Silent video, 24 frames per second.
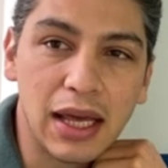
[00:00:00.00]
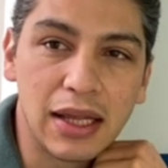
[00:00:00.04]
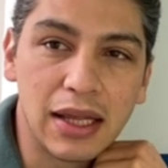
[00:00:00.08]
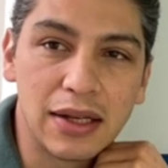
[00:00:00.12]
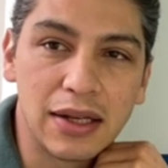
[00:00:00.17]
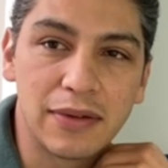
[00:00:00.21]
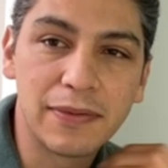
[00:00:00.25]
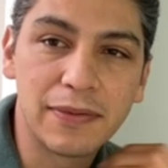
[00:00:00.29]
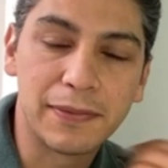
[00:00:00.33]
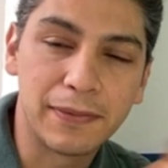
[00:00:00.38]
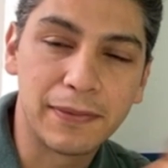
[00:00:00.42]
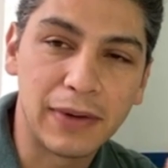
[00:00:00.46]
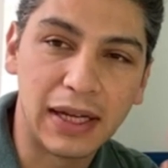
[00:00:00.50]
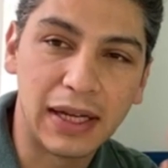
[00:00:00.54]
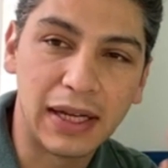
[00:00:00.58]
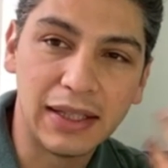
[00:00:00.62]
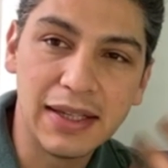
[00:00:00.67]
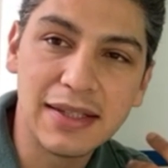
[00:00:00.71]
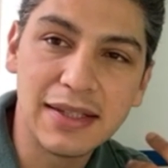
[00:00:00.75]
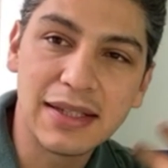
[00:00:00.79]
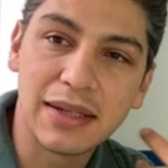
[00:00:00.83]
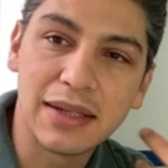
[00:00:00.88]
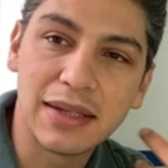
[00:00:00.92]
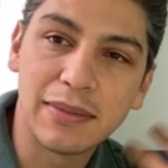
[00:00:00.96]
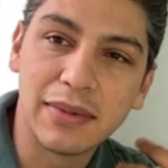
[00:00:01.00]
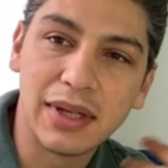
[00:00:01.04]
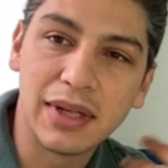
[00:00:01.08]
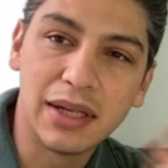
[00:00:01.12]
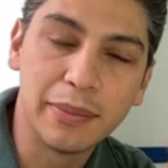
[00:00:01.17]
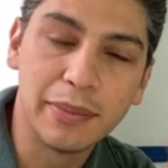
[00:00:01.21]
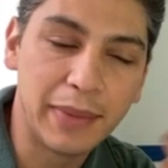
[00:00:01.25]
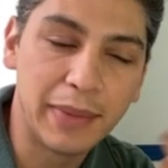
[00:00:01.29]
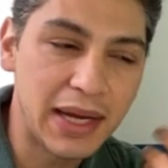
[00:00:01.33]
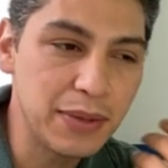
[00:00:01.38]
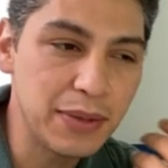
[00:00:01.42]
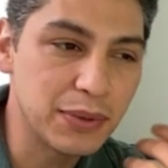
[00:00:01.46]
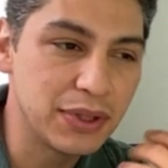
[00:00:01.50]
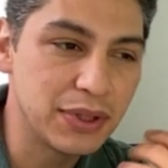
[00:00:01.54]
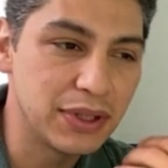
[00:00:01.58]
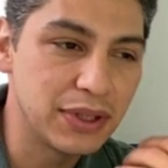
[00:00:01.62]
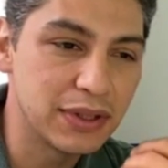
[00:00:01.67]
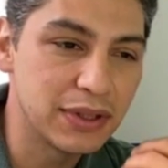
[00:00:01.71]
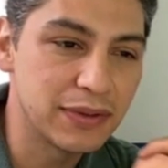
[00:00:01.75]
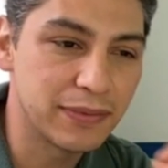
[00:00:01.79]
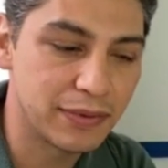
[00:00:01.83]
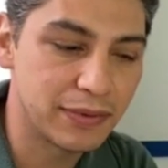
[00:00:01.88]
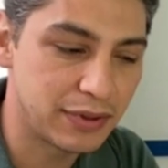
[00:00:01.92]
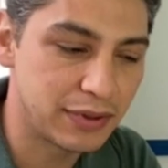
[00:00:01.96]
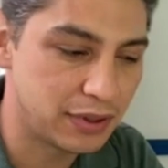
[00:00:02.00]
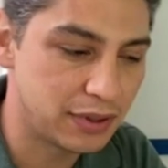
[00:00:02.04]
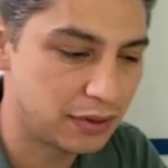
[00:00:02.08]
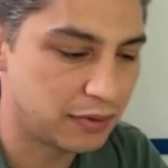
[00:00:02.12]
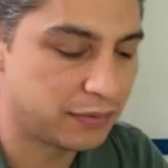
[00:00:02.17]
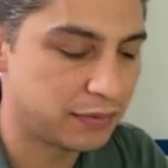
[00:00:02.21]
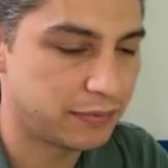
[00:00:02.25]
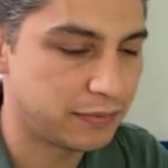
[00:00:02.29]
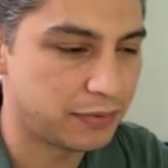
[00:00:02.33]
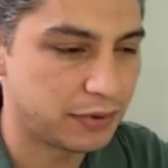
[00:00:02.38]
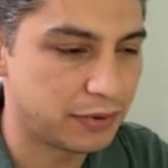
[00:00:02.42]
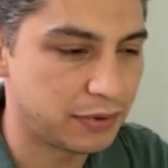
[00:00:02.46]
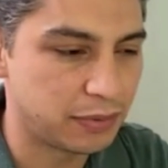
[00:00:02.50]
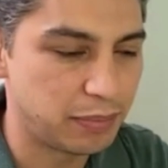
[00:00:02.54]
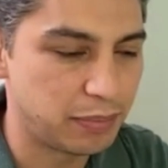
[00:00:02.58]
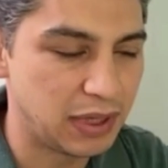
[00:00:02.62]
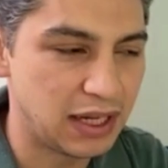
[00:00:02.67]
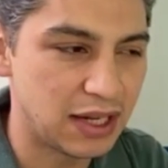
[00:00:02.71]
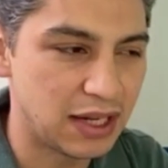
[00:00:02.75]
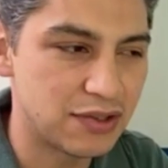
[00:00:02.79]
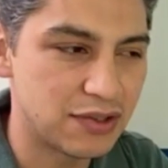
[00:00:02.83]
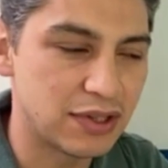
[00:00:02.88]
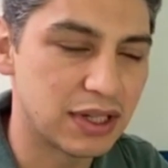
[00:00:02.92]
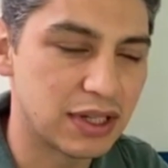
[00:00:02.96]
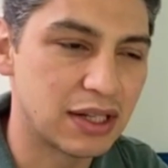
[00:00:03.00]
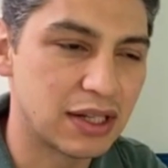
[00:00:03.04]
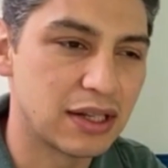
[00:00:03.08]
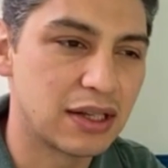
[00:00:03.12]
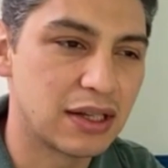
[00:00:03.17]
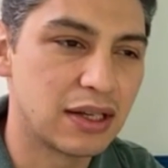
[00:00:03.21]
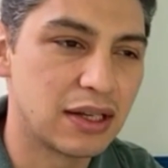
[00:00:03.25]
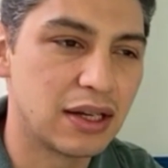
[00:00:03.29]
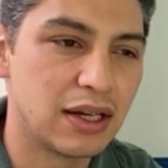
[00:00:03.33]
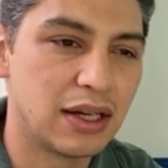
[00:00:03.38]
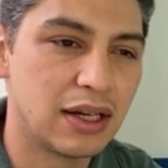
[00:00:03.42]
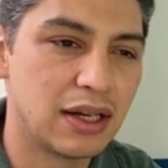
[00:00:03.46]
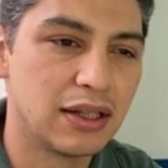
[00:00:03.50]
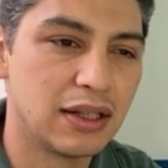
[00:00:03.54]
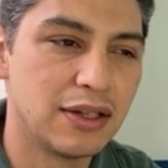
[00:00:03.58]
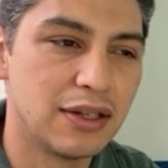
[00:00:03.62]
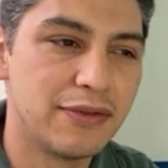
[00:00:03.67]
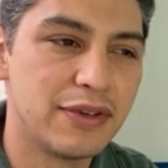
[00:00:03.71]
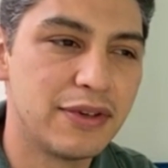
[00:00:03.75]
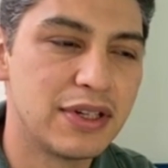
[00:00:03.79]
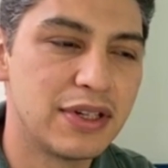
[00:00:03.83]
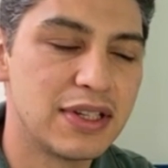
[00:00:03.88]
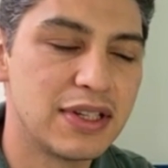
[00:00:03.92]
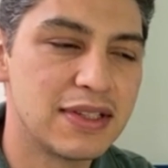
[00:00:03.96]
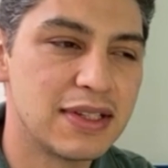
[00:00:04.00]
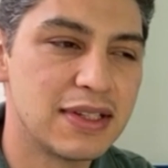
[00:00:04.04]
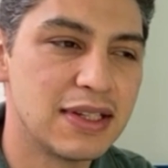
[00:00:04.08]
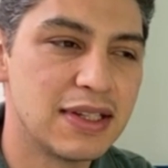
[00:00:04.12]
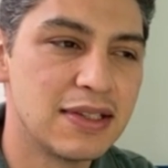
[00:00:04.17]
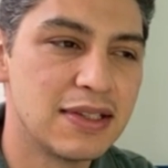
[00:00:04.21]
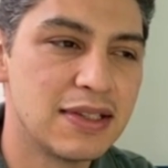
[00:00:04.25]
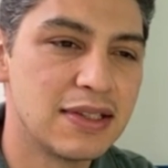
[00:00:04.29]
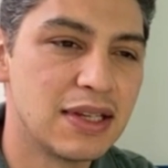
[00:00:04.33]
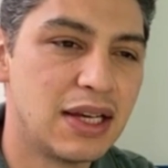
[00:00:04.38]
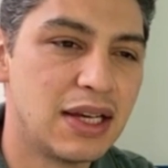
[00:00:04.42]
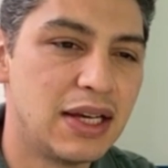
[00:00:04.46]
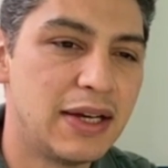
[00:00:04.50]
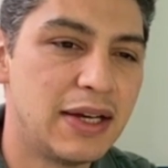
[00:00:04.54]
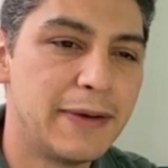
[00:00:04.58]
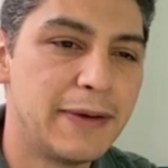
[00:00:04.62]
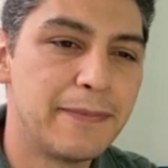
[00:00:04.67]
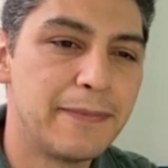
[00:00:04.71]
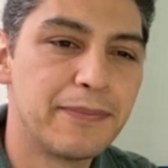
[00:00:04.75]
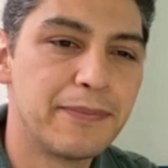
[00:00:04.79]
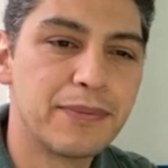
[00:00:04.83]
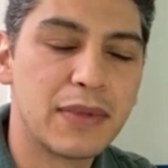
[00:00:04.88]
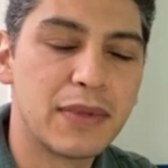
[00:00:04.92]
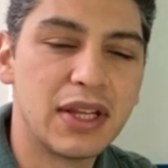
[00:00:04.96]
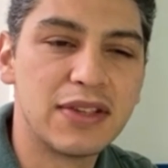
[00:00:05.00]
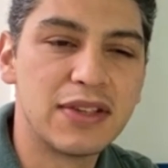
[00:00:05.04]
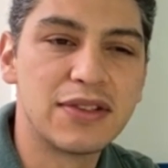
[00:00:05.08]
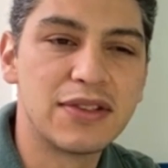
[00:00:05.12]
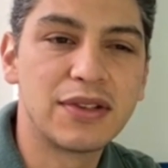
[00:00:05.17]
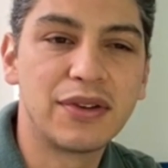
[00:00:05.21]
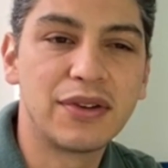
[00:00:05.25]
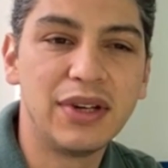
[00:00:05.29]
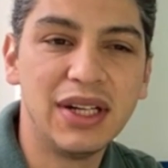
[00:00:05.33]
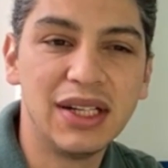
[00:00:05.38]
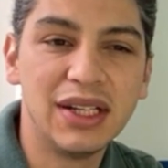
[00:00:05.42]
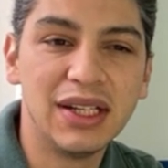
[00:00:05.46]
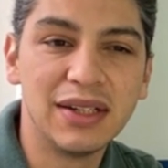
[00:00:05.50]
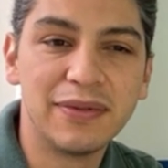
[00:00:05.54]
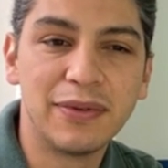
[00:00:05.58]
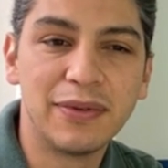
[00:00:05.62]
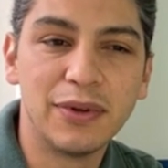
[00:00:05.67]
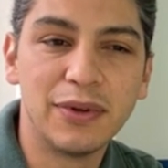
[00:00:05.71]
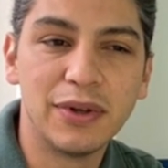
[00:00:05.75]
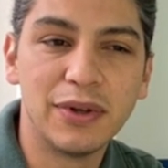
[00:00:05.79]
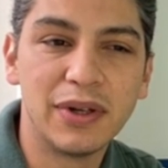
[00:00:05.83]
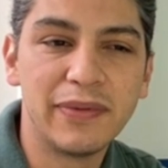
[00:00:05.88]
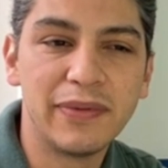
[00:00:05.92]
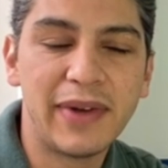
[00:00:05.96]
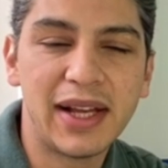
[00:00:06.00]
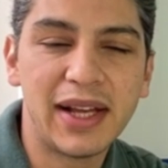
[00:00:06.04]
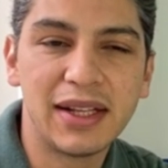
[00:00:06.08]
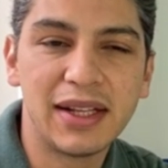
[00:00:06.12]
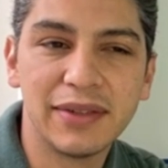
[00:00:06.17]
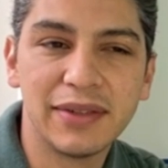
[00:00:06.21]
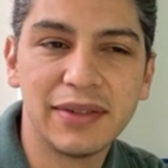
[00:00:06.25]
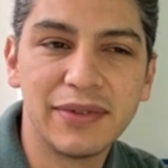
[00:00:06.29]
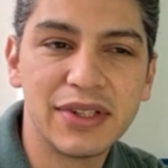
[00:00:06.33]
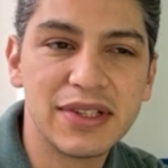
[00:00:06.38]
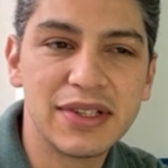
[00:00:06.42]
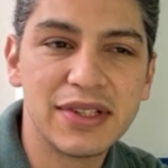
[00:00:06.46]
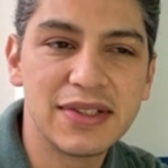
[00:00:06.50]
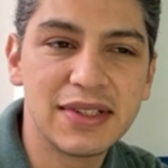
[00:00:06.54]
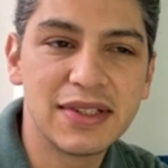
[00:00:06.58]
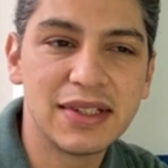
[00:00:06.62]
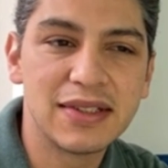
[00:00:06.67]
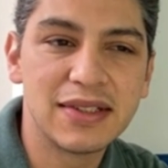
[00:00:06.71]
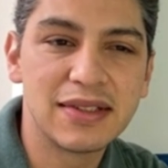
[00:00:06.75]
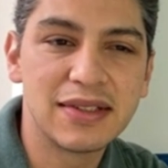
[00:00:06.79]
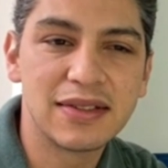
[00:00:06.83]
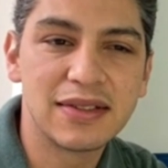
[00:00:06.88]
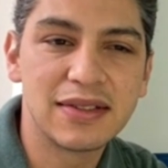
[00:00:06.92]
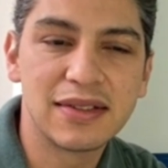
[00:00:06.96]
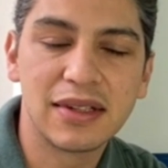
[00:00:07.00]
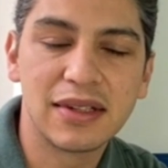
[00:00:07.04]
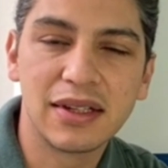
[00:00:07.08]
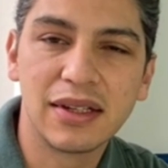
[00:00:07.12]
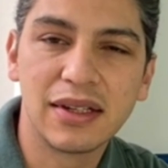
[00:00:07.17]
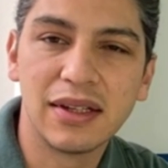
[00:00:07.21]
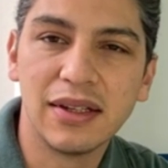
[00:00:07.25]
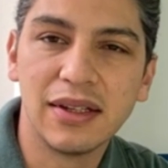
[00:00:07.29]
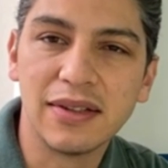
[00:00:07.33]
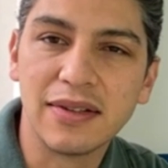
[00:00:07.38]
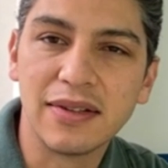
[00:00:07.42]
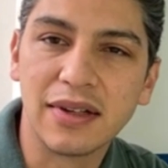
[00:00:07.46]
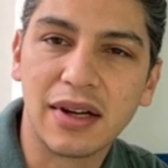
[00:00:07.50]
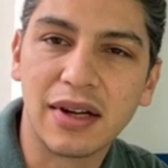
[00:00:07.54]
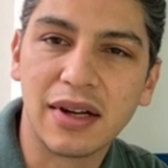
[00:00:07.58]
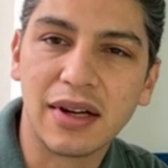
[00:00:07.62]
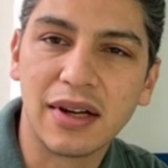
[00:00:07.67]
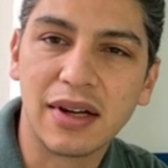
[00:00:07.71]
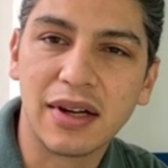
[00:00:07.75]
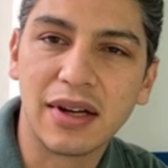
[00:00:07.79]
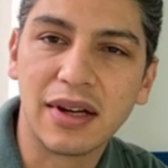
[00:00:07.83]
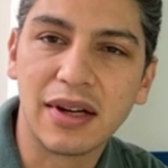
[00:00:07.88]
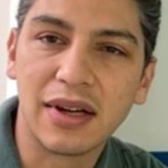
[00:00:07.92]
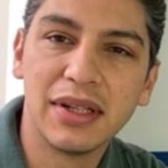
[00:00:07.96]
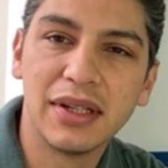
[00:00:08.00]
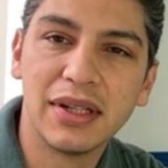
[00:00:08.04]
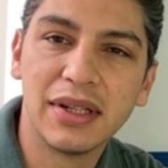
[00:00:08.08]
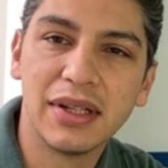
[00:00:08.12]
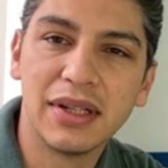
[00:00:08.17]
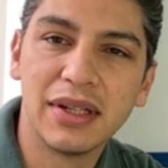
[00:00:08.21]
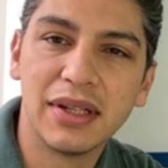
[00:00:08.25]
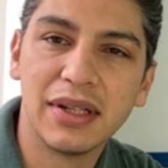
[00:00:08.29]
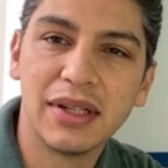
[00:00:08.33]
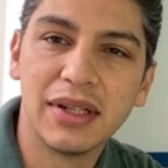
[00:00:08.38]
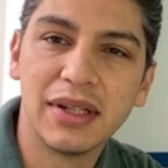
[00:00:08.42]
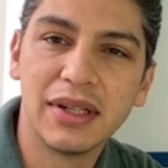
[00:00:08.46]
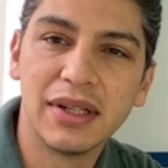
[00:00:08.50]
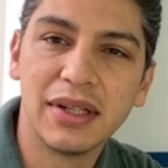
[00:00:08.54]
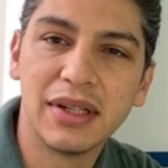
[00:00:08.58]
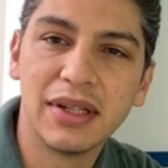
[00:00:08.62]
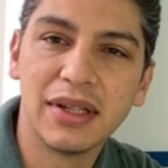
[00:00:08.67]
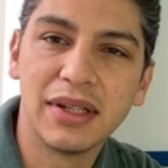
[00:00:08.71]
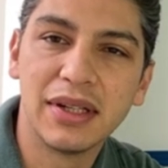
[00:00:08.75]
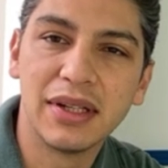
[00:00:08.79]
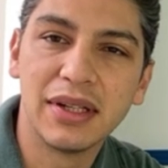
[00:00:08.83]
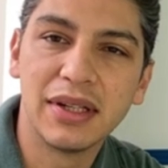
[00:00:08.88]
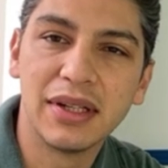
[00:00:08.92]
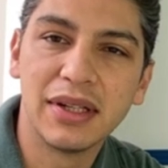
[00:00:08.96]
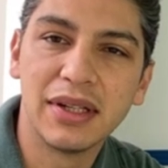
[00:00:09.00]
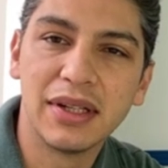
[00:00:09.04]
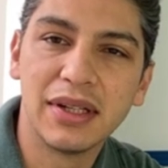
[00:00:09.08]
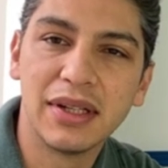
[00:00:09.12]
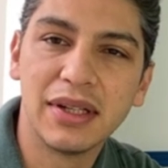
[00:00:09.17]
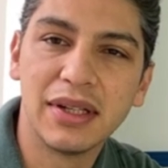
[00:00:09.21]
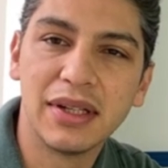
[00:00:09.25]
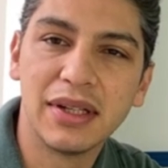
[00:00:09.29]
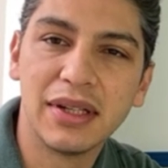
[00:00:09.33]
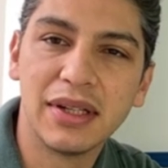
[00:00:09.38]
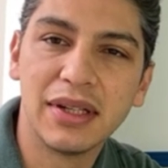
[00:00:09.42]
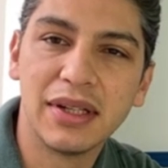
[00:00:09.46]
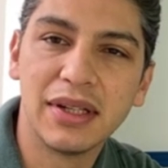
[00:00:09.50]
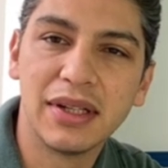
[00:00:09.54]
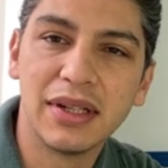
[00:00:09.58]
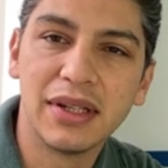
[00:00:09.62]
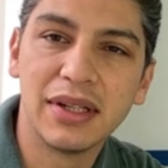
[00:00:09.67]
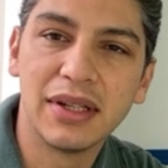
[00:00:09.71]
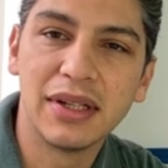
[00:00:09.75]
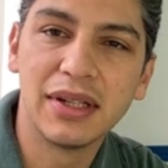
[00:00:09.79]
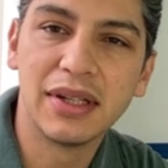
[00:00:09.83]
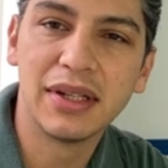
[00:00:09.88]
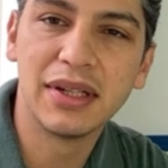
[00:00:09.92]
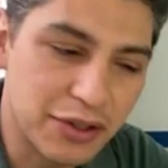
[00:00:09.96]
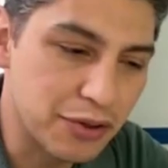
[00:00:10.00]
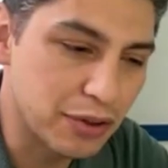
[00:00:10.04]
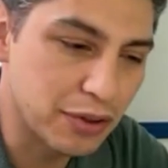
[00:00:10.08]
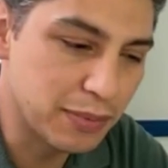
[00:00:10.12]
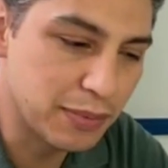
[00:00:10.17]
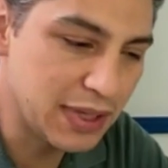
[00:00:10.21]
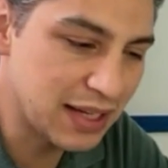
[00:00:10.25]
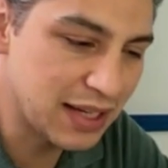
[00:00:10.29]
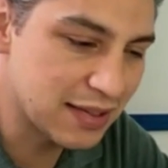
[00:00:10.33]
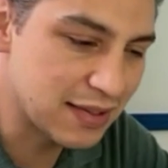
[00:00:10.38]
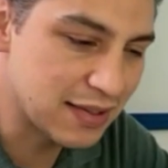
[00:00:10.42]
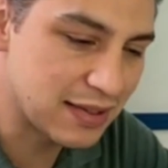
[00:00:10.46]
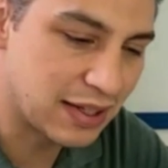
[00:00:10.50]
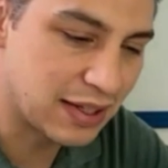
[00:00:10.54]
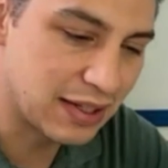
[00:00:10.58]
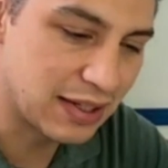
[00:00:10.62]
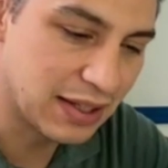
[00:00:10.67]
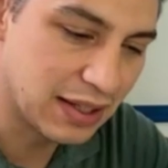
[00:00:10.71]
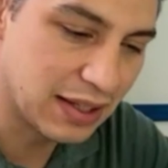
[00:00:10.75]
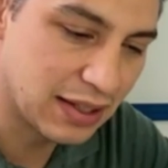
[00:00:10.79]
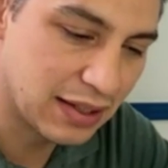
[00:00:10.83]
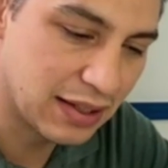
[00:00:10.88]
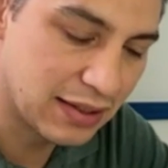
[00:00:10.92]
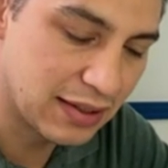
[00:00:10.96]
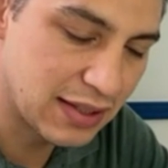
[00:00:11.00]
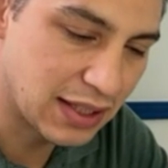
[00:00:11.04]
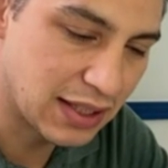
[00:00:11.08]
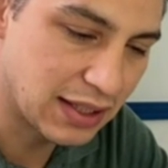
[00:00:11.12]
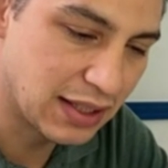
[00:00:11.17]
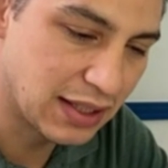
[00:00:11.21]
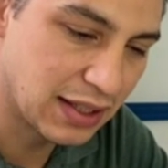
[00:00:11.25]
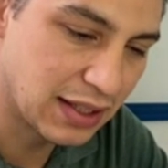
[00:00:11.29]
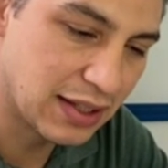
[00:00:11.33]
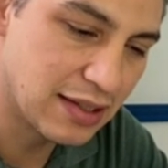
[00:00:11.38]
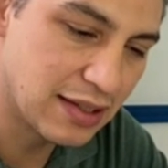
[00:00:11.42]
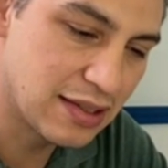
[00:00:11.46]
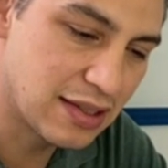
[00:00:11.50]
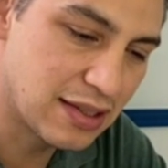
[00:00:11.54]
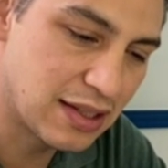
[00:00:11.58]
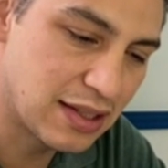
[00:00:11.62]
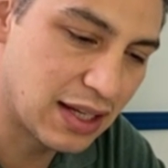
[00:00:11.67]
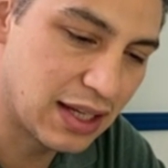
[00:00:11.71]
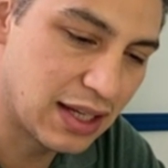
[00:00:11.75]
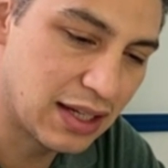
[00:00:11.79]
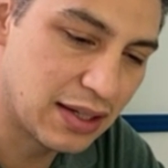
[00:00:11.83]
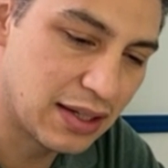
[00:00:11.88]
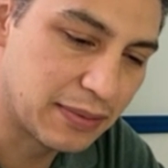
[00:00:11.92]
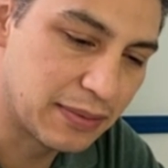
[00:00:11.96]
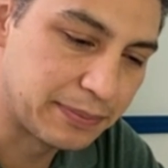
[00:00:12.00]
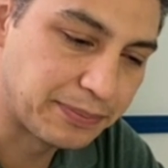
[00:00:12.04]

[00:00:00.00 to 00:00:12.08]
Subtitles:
and at least in my world, for pediatric liver disease, it's screening for fatty liver disease is a common thing. But Dr. Dominguez is telling us that